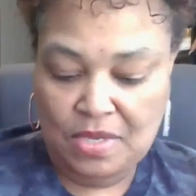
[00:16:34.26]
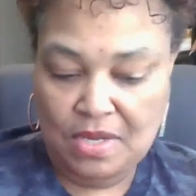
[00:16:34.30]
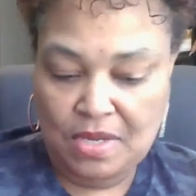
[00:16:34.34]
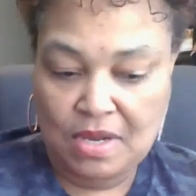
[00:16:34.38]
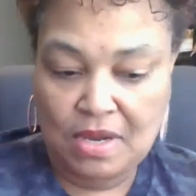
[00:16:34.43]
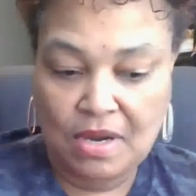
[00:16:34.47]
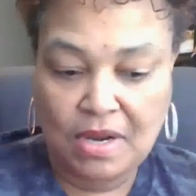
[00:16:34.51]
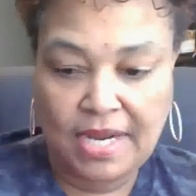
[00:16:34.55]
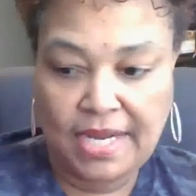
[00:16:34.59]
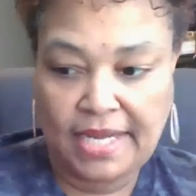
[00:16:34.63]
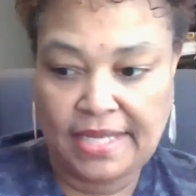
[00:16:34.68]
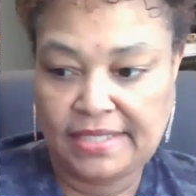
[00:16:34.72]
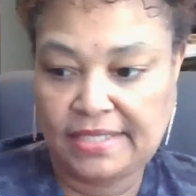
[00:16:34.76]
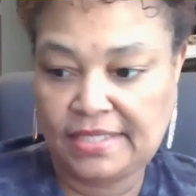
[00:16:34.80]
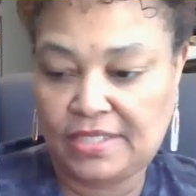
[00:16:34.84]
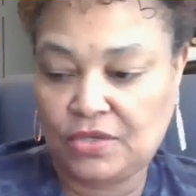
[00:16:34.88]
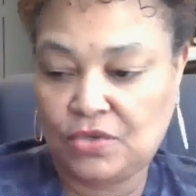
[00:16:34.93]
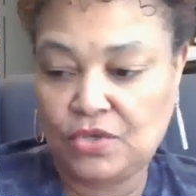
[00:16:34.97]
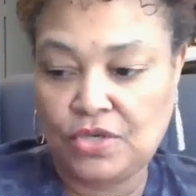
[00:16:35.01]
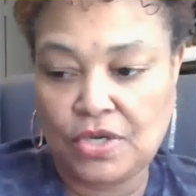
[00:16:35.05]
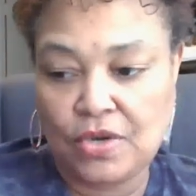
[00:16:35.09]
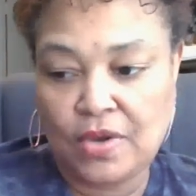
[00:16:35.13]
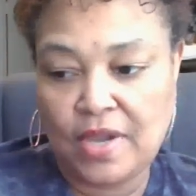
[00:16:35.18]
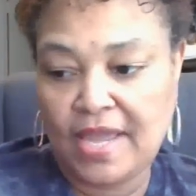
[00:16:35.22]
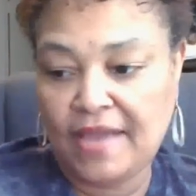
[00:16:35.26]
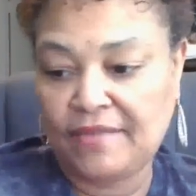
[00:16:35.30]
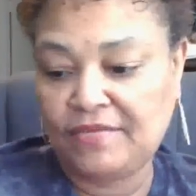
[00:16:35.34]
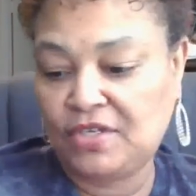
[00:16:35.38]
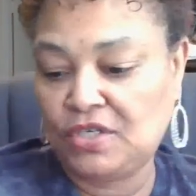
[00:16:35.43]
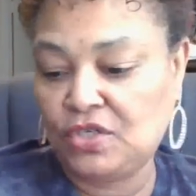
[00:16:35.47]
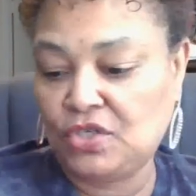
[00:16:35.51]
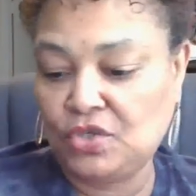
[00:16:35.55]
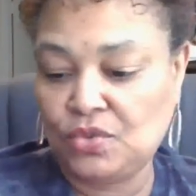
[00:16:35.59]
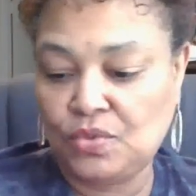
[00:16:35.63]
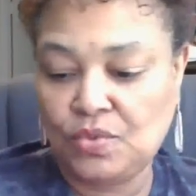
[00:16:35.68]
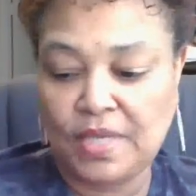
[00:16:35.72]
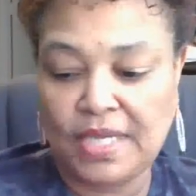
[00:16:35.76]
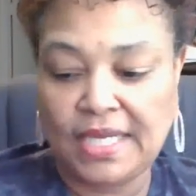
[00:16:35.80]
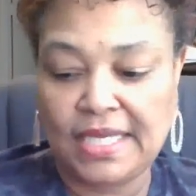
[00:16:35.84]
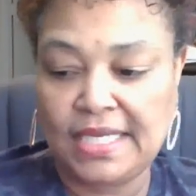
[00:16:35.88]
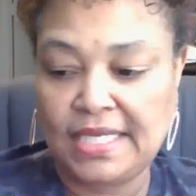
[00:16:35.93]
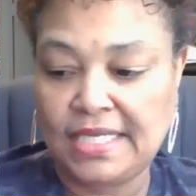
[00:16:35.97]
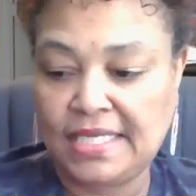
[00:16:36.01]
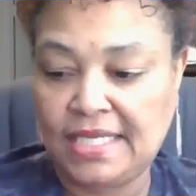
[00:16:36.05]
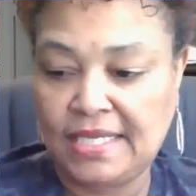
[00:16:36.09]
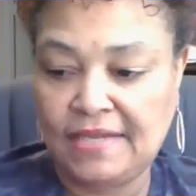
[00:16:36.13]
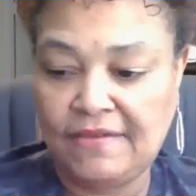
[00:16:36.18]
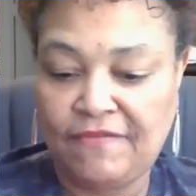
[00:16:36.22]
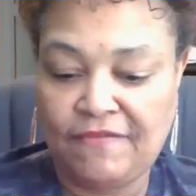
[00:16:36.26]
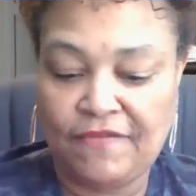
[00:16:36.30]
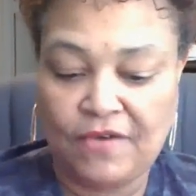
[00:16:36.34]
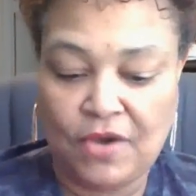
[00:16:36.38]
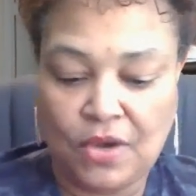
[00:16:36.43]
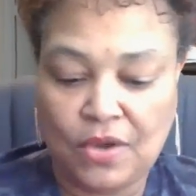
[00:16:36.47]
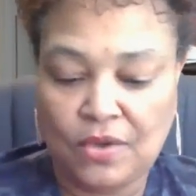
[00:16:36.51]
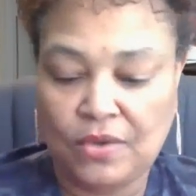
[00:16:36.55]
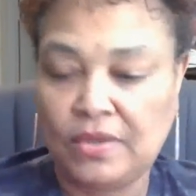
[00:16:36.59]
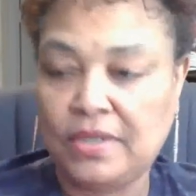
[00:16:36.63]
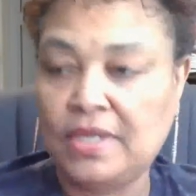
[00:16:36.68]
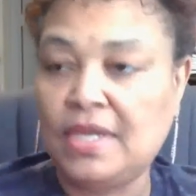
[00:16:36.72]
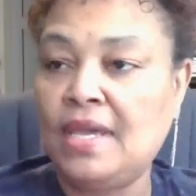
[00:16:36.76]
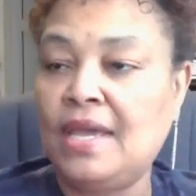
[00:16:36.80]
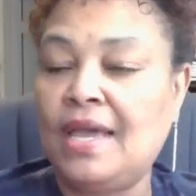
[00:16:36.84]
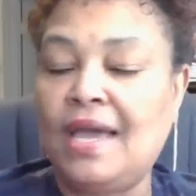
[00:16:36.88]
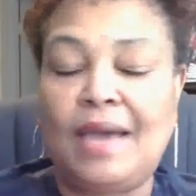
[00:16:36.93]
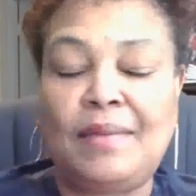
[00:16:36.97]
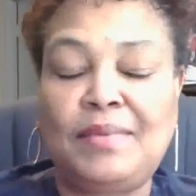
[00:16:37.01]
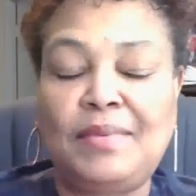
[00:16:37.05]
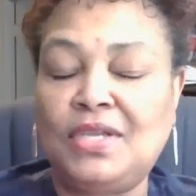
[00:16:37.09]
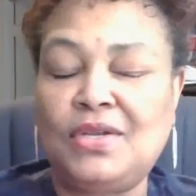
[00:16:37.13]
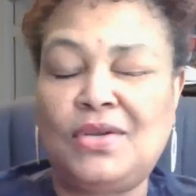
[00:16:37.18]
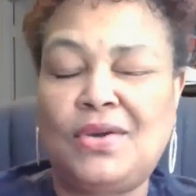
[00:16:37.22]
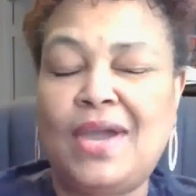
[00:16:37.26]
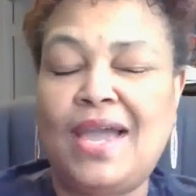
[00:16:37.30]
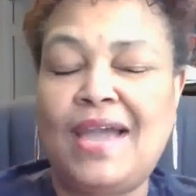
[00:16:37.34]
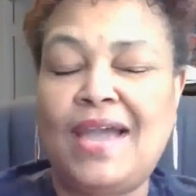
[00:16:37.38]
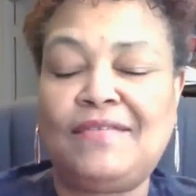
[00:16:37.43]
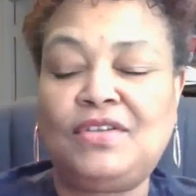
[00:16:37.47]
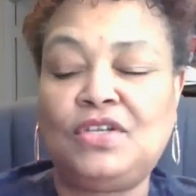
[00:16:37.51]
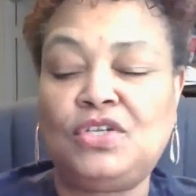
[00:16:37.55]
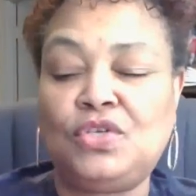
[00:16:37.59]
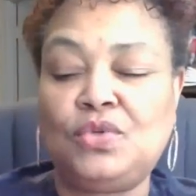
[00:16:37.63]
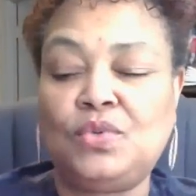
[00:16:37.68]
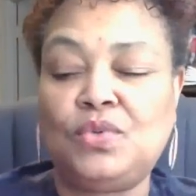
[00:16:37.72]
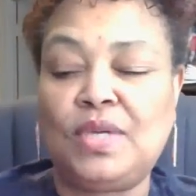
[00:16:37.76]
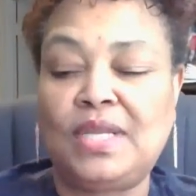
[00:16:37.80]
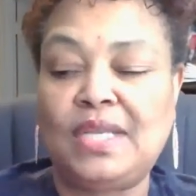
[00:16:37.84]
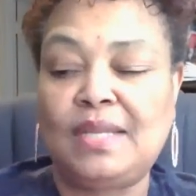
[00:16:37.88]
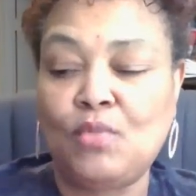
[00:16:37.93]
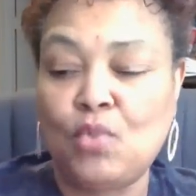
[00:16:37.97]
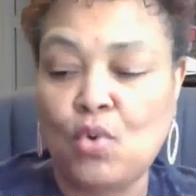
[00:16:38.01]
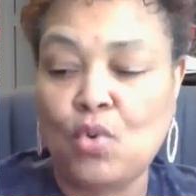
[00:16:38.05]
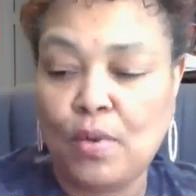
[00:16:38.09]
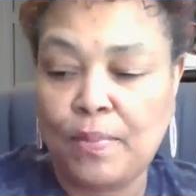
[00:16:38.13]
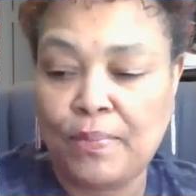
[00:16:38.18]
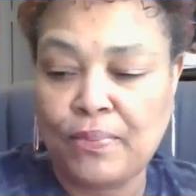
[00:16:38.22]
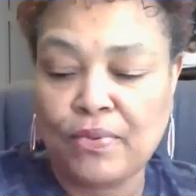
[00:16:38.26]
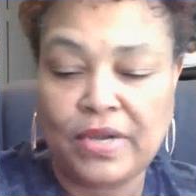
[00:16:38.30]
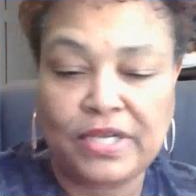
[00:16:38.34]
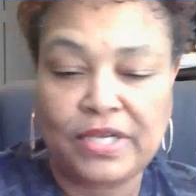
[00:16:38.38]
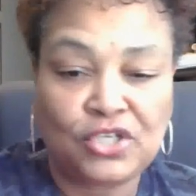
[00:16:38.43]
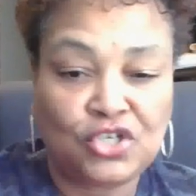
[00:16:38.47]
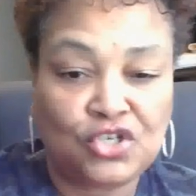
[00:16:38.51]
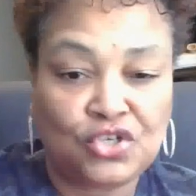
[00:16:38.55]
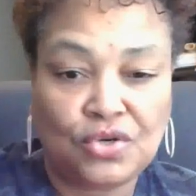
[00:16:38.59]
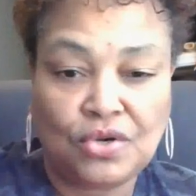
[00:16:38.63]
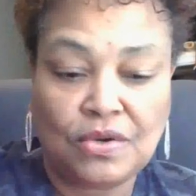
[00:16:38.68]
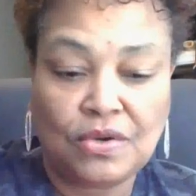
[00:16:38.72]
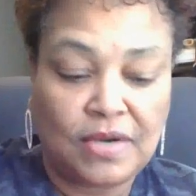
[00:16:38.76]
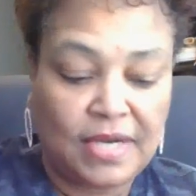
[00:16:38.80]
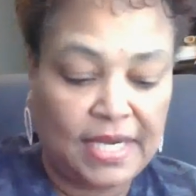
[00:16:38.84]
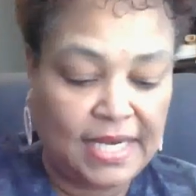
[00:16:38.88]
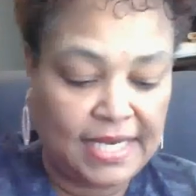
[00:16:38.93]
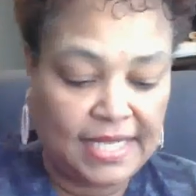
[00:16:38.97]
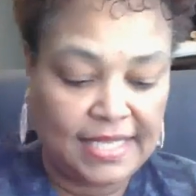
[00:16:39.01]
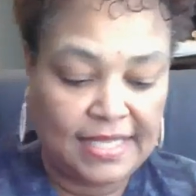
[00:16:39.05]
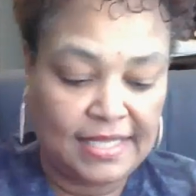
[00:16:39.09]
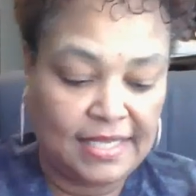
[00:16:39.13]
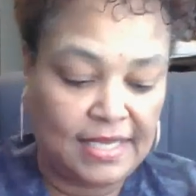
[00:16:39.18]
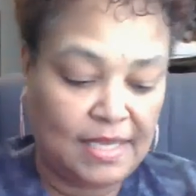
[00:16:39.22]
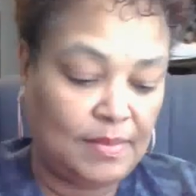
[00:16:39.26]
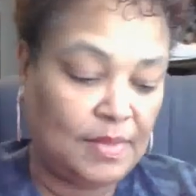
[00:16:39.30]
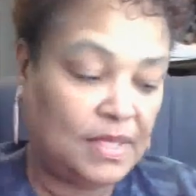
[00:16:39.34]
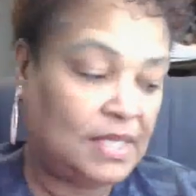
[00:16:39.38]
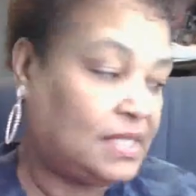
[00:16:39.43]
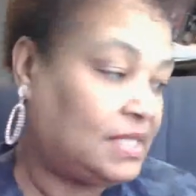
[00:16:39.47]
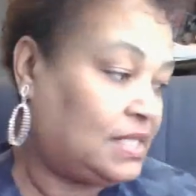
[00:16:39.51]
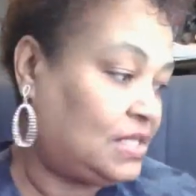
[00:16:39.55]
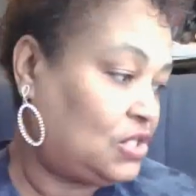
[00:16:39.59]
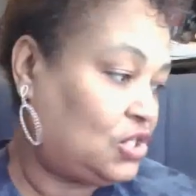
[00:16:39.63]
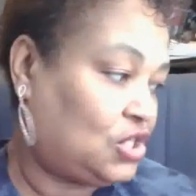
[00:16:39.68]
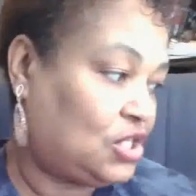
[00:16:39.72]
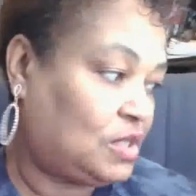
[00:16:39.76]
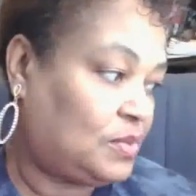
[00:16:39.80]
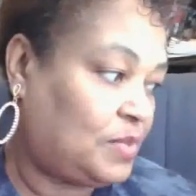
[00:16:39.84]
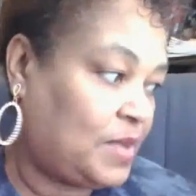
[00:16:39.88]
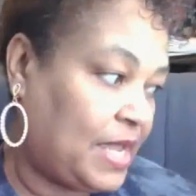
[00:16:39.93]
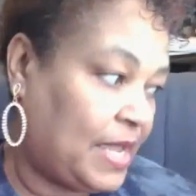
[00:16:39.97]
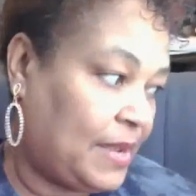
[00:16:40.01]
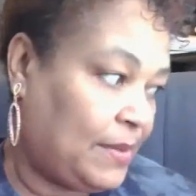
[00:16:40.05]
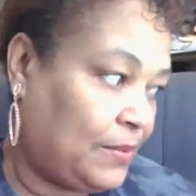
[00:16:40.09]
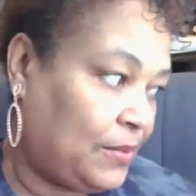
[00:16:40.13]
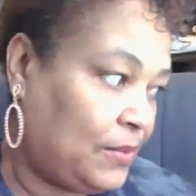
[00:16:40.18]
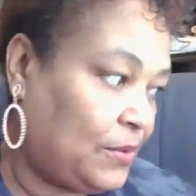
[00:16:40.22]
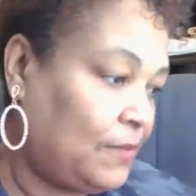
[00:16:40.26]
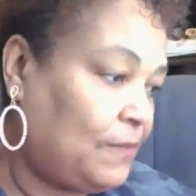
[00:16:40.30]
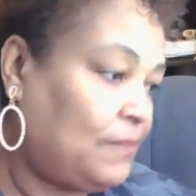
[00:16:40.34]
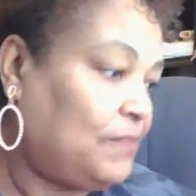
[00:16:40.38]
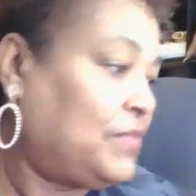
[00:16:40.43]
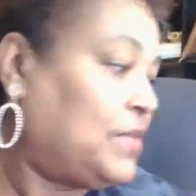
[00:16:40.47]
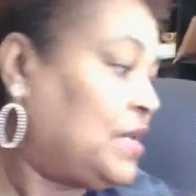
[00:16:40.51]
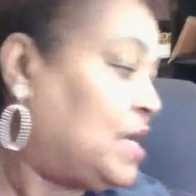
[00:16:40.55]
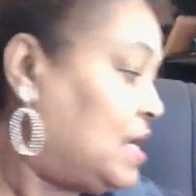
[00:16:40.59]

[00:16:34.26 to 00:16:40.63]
All right, so you don't have to do any default. I mean, you don't have to do any more pressure or anything because it's just paper.